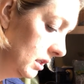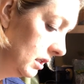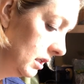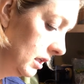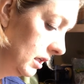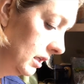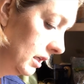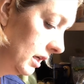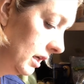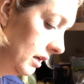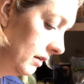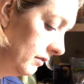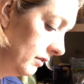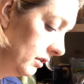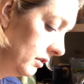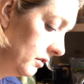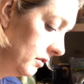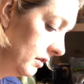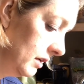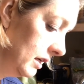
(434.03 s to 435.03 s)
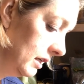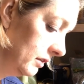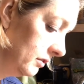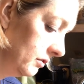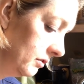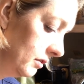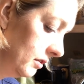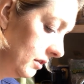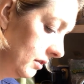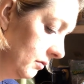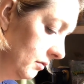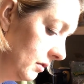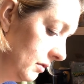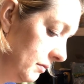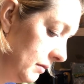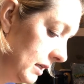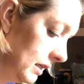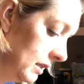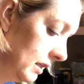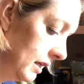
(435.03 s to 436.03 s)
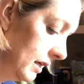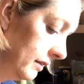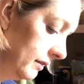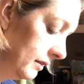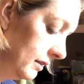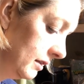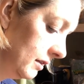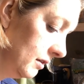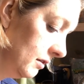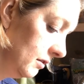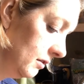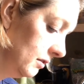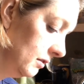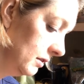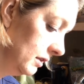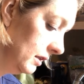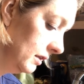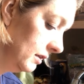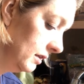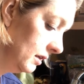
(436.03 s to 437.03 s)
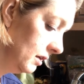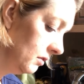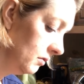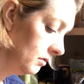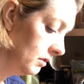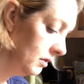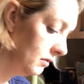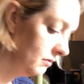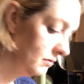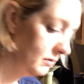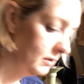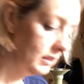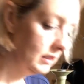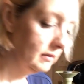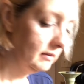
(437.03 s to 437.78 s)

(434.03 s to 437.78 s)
and I have a little extra than what my glass can hold. Oh no, it's